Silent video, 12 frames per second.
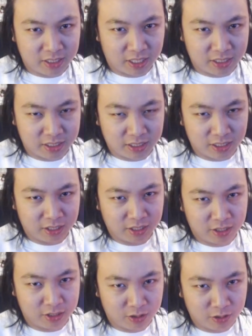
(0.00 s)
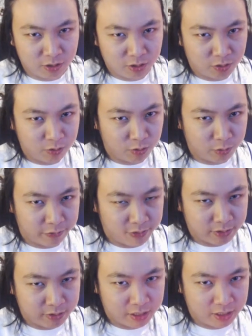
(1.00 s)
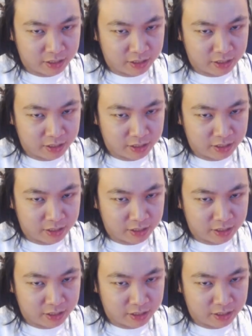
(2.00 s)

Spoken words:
and see what we found.